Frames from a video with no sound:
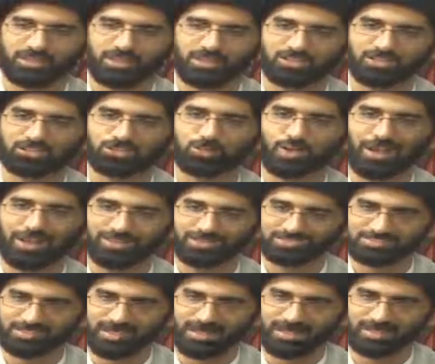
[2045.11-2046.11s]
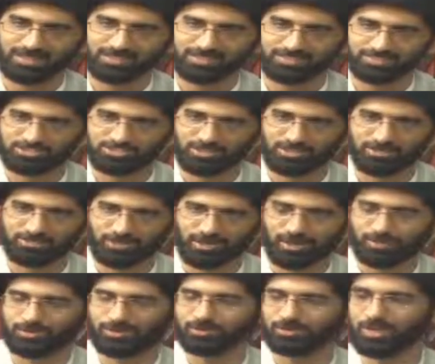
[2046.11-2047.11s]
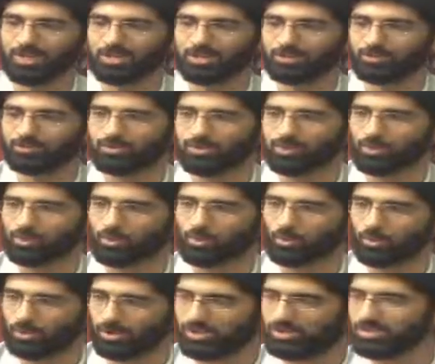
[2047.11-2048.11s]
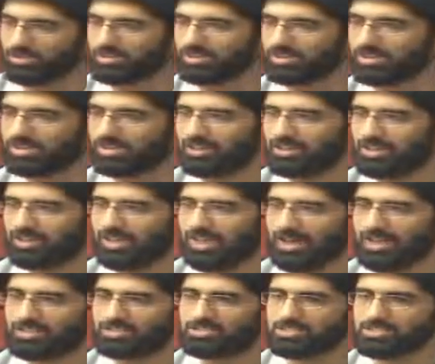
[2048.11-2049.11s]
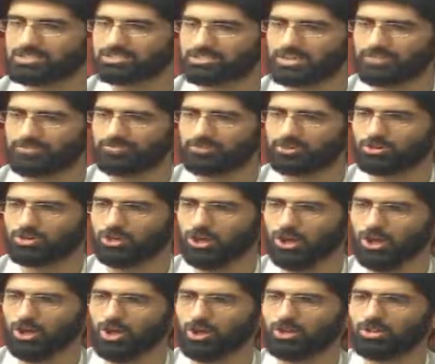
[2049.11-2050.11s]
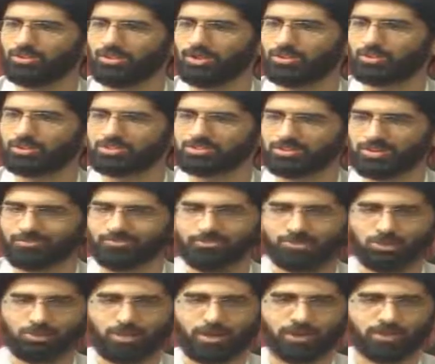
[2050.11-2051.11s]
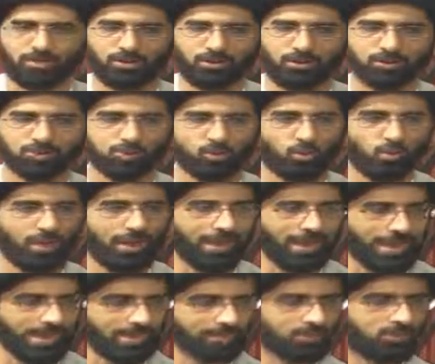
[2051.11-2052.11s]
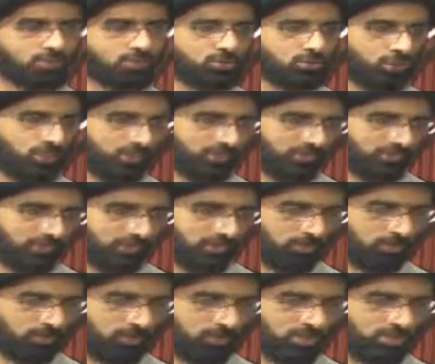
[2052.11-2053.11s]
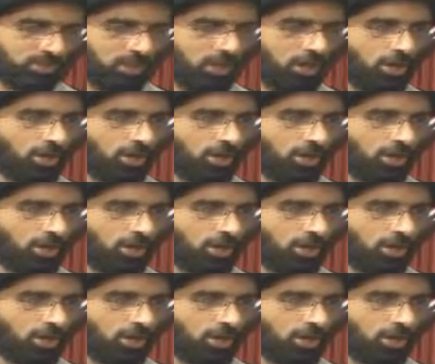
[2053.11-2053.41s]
into exile in Syed Abi Talib willingly, and she suffered all that was suffered by those who had no source of support,